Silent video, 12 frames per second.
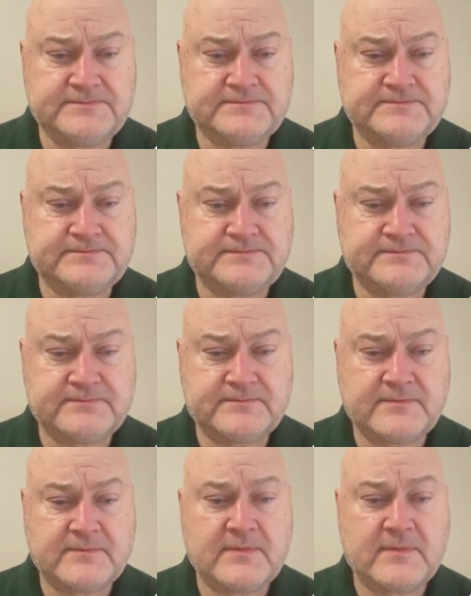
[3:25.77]

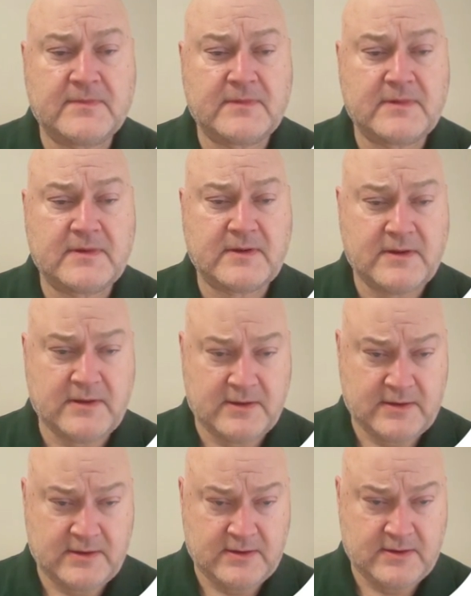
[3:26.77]

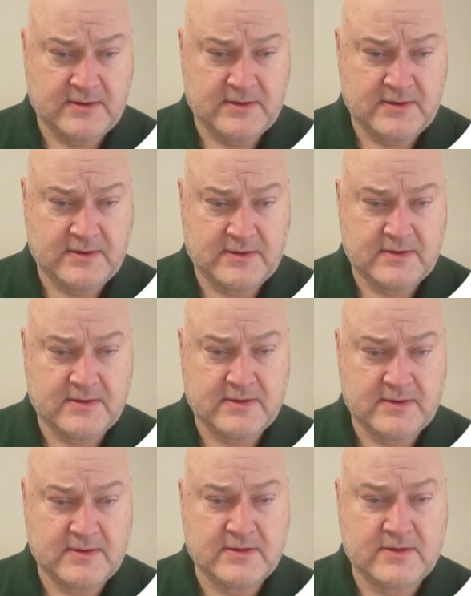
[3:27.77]

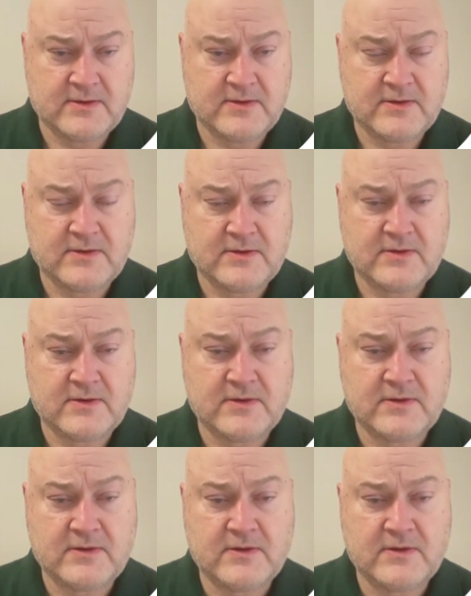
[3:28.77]
[no speech]